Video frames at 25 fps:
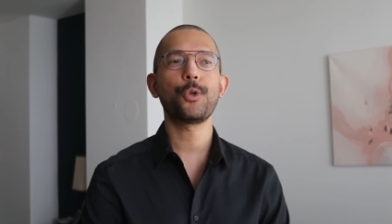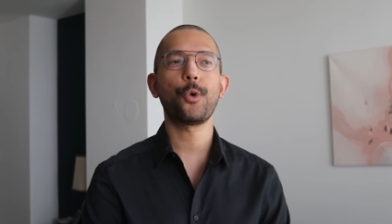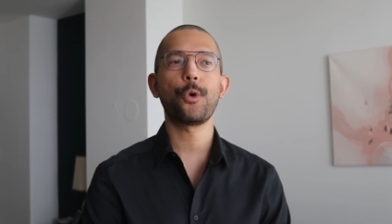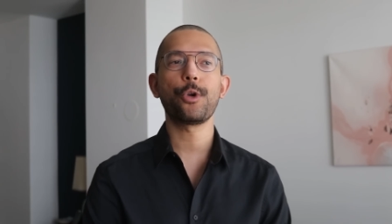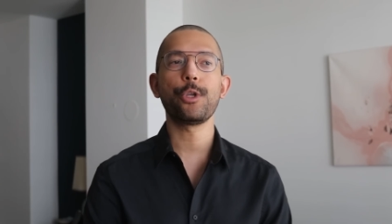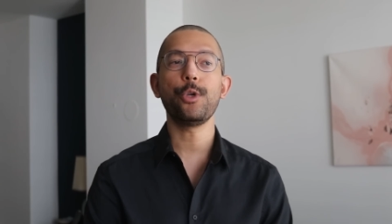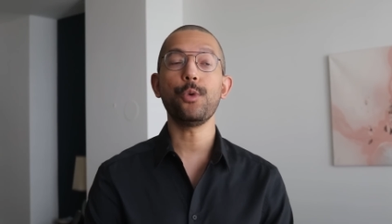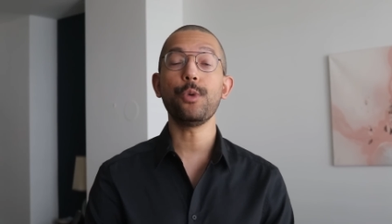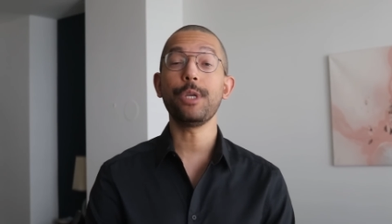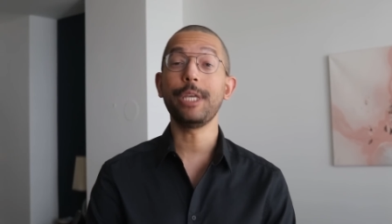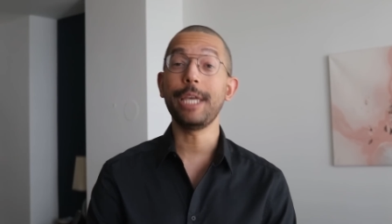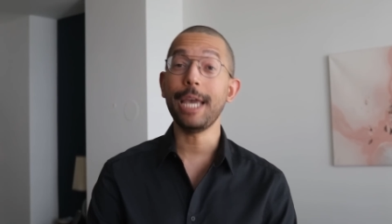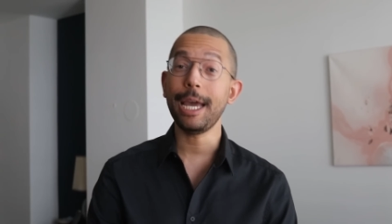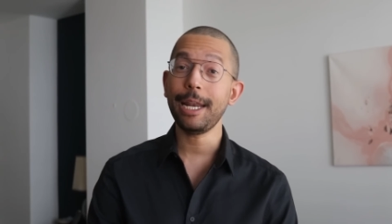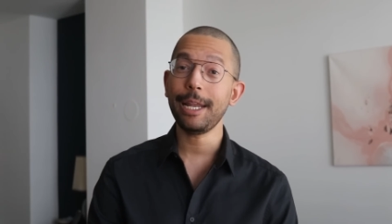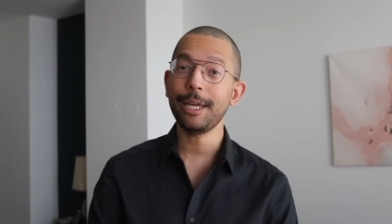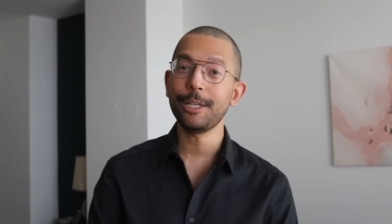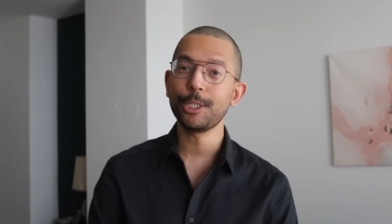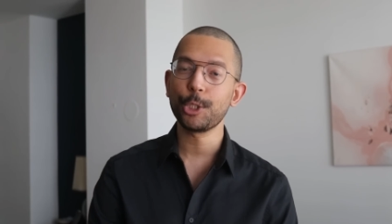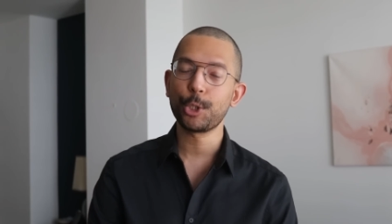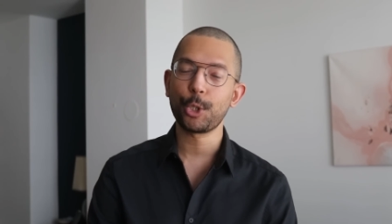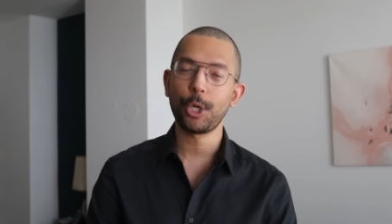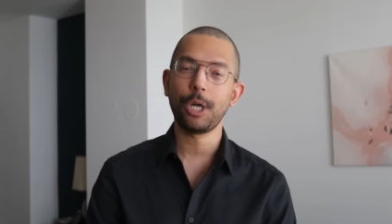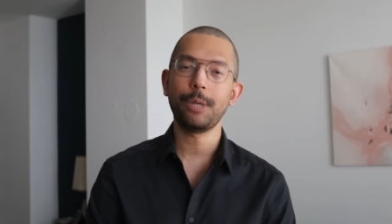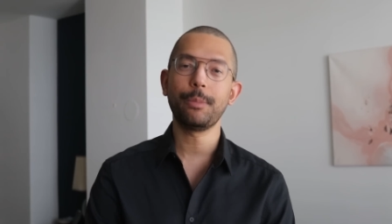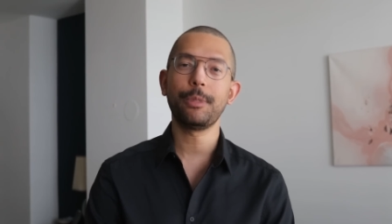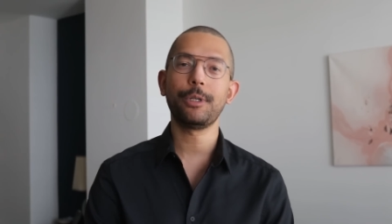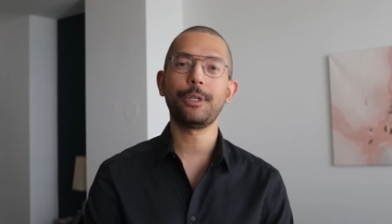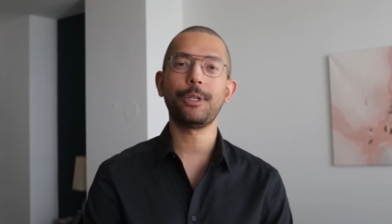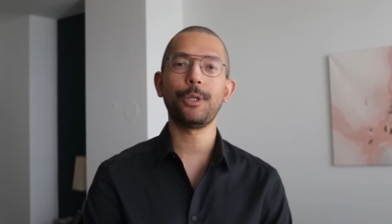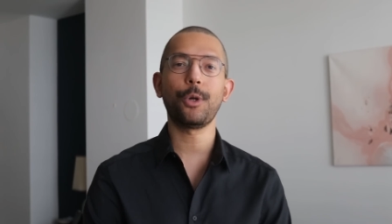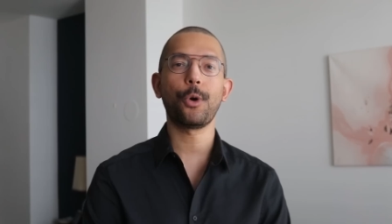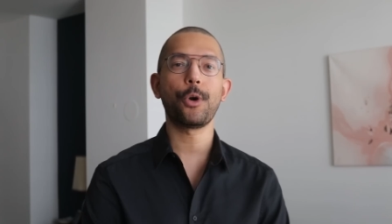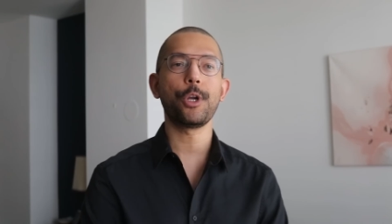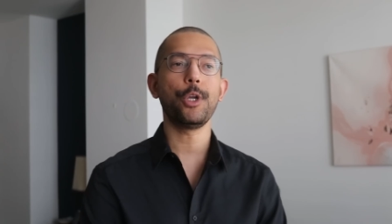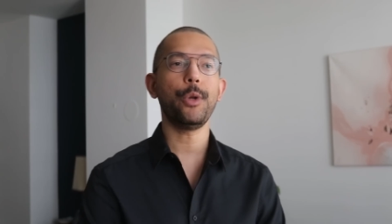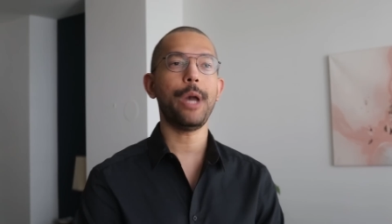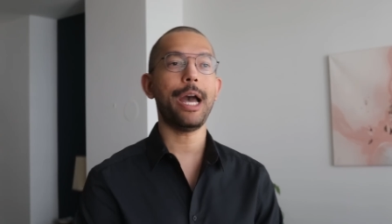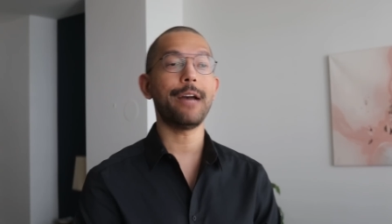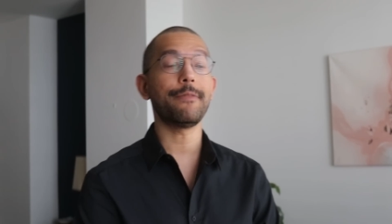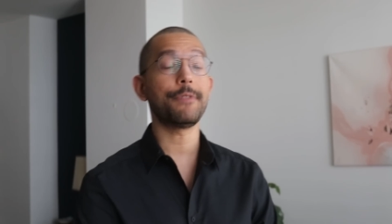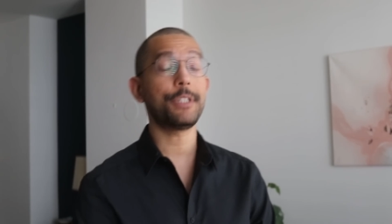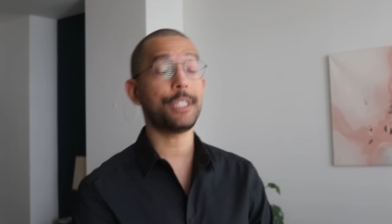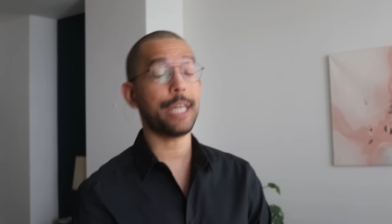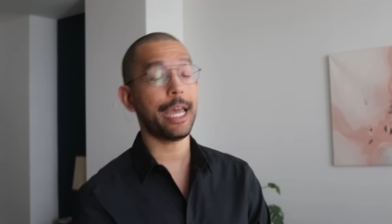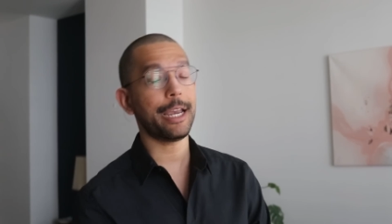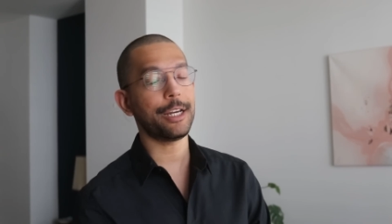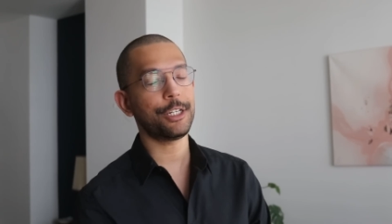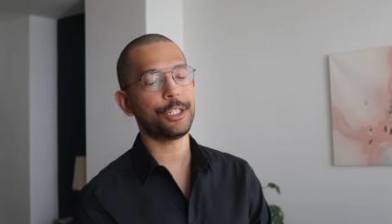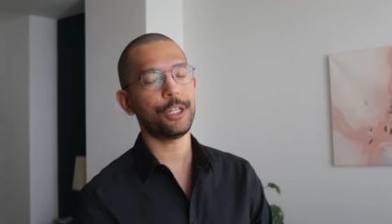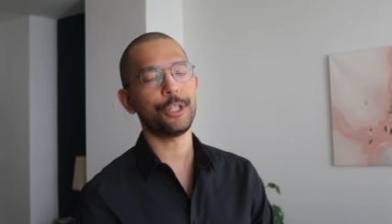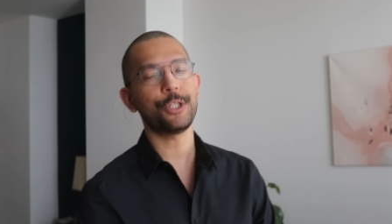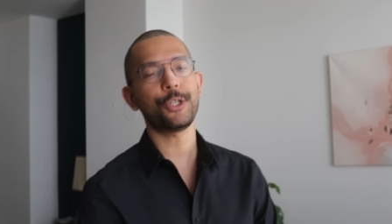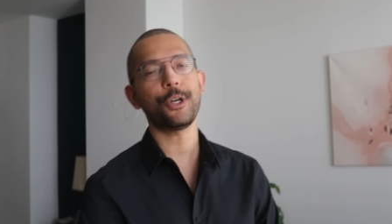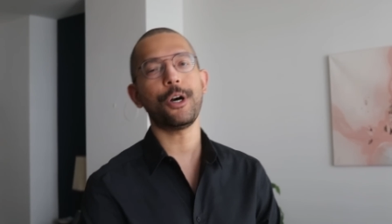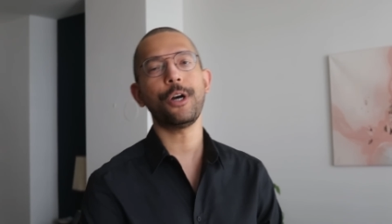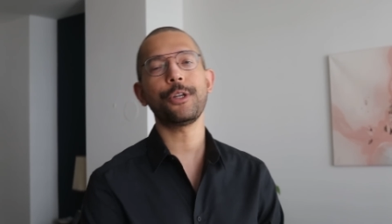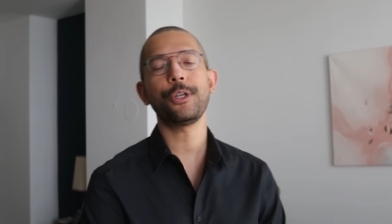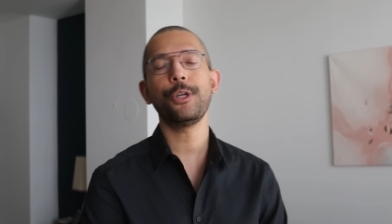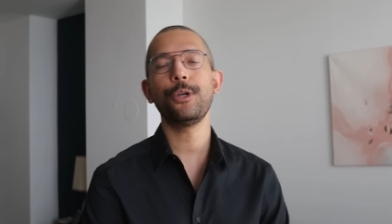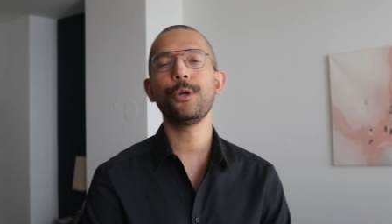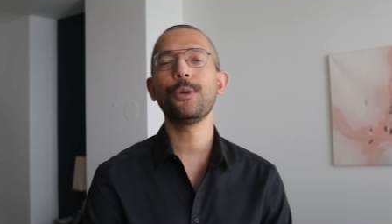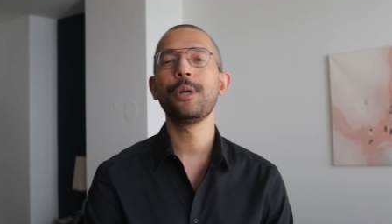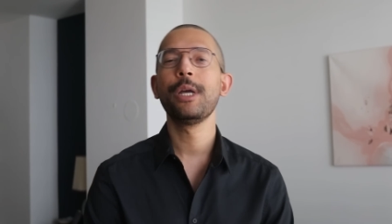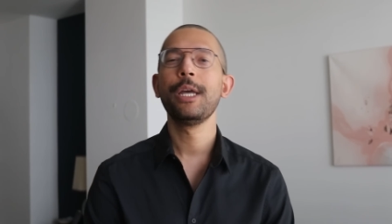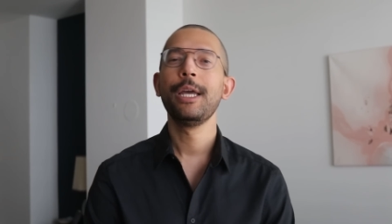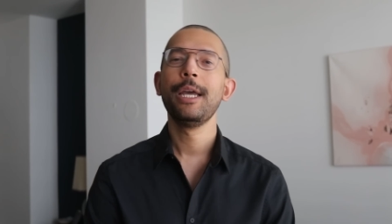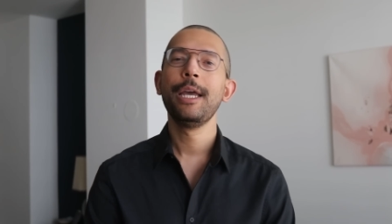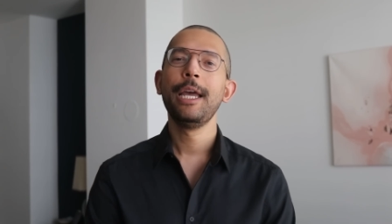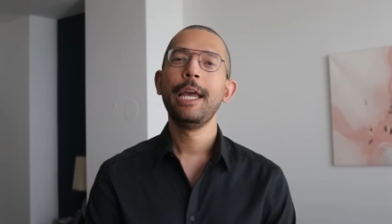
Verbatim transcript: or you get in trouble, or you have sanctions on you,